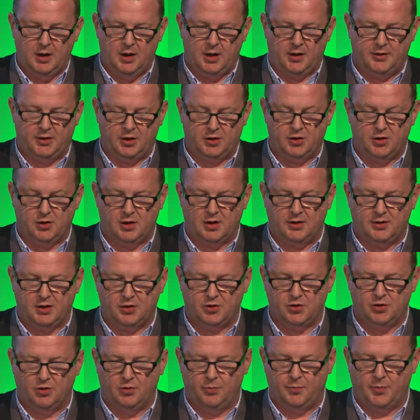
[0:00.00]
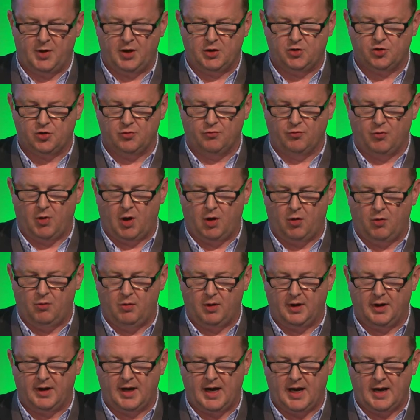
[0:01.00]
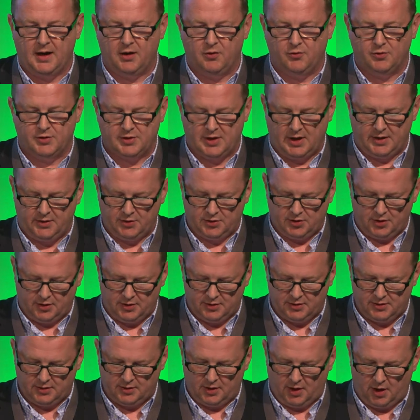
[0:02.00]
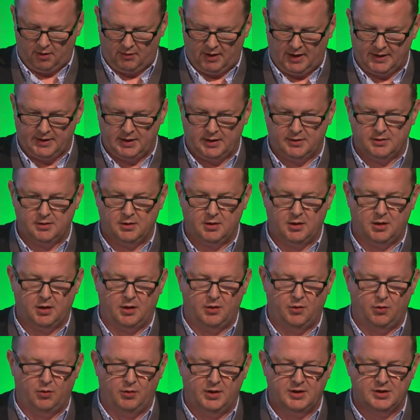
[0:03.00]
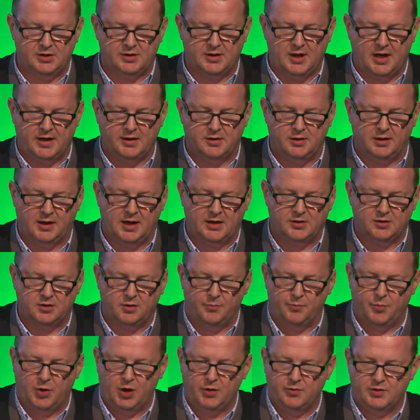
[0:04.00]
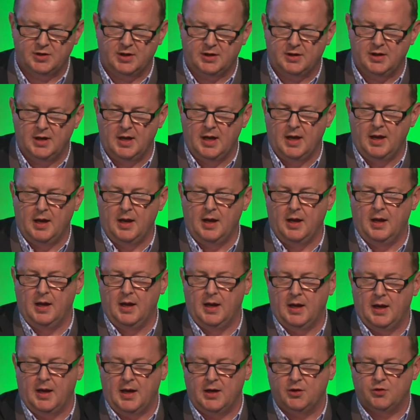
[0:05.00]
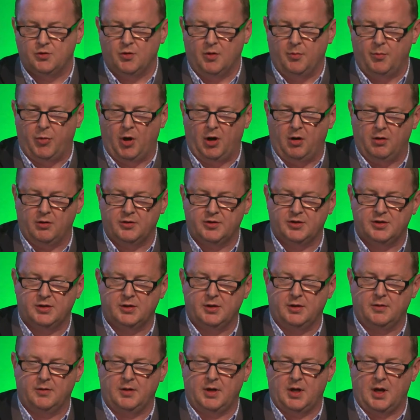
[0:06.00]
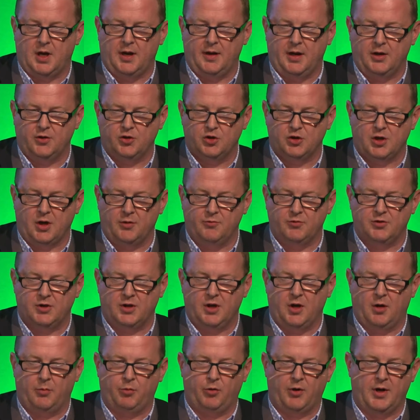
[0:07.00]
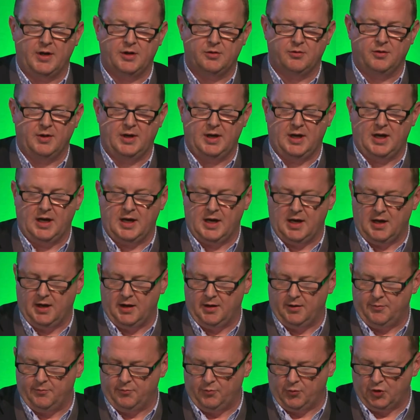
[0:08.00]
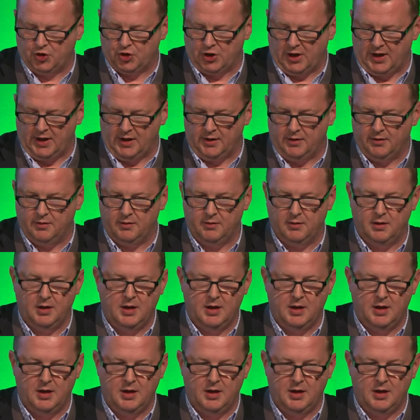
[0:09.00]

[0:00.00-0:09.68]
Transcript: Additional pitch and roll and angle sensors are added, and all this data gets computed into a box and then shown to the operator in the machine